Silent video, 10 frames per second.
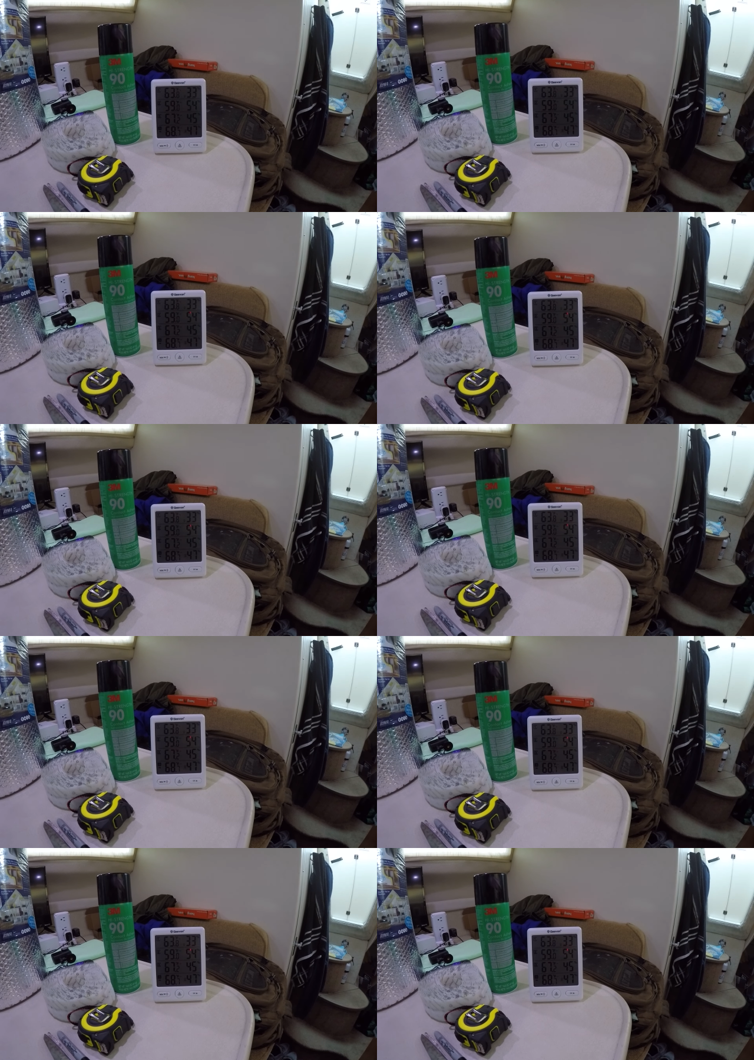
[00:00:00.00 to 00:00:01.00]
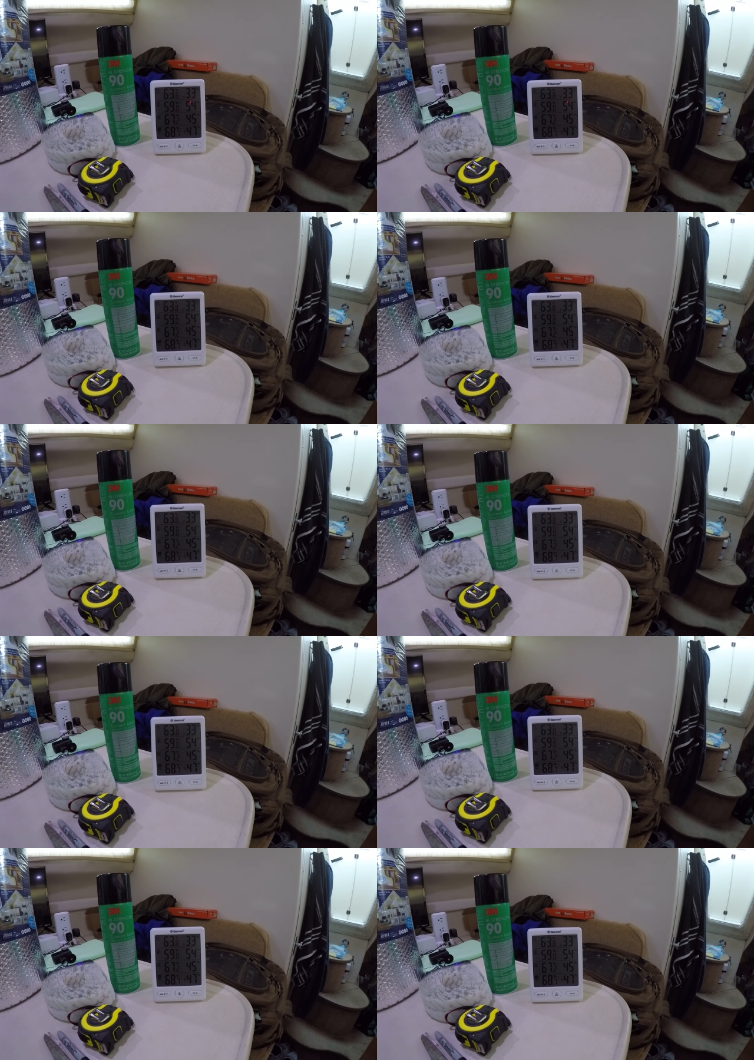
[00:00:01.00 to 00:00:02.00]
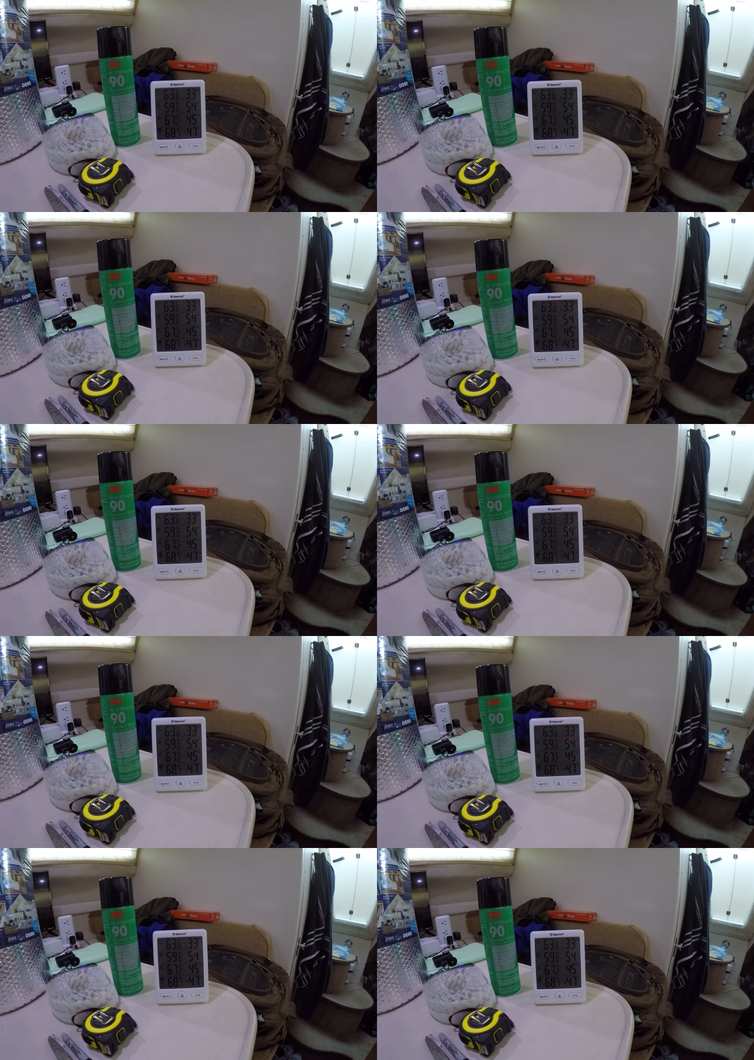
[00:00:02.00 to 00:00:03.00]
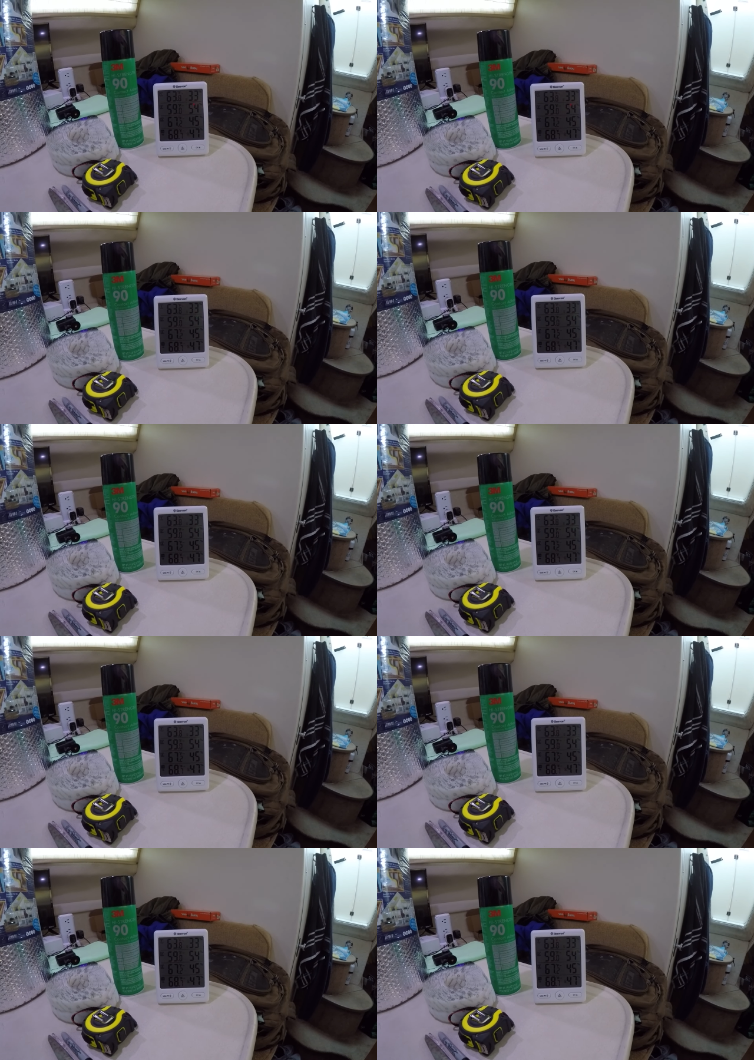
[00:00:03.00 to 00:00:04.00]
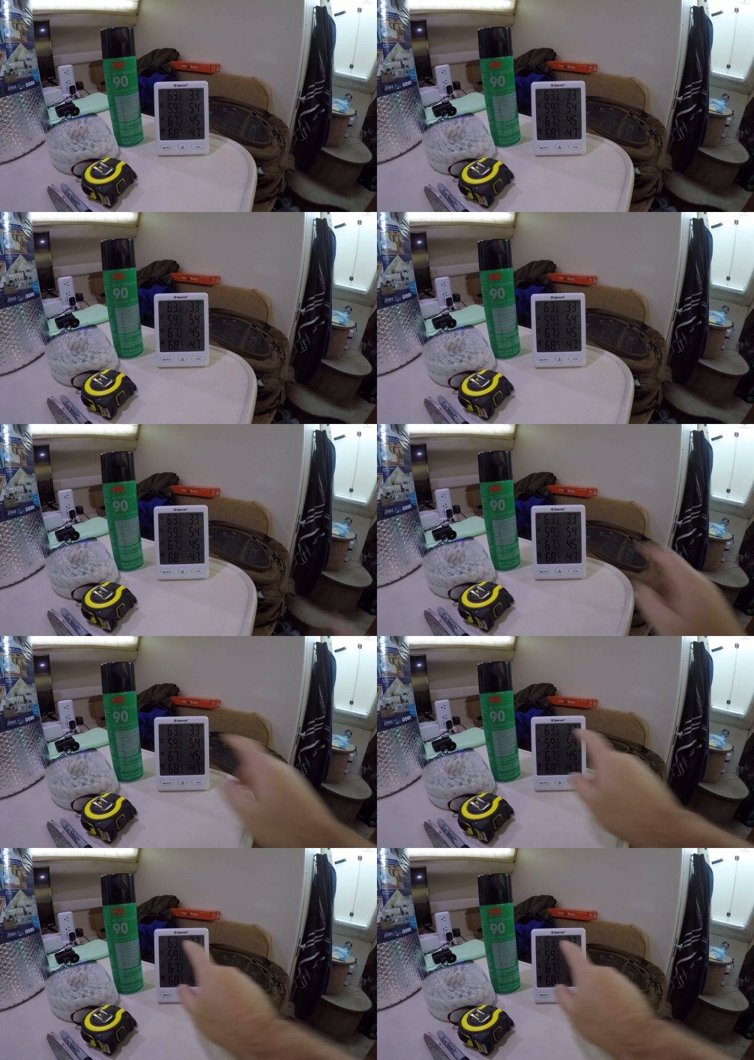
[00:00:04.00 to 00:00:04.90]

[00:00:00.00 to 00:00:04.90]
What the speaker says: No face is visible, so there are no lips to read.